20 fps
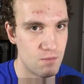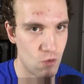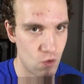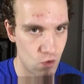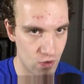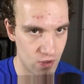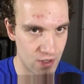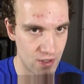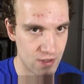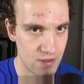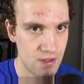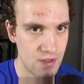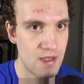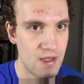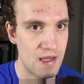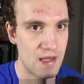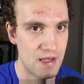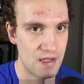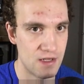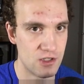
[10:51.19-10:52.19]
morning
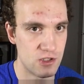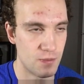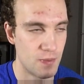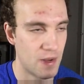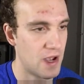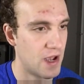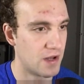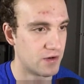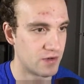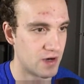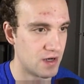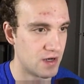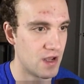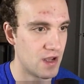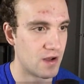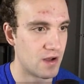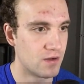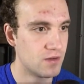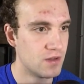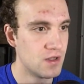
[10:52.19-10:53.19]
in Japan right
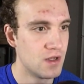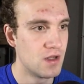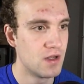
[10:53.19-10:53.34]
now.